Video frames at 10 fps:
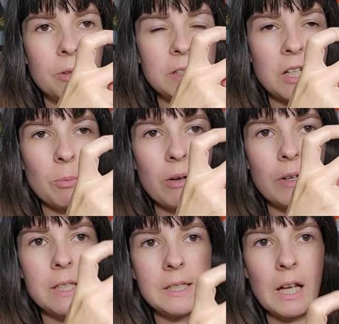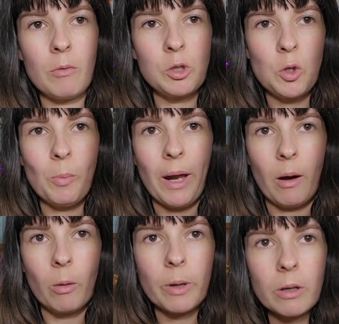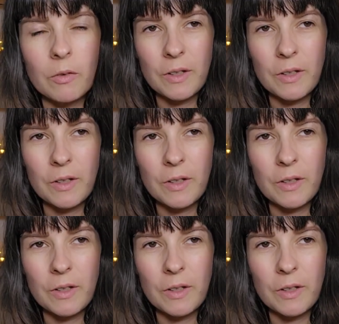the side of my wrist down to my elbow.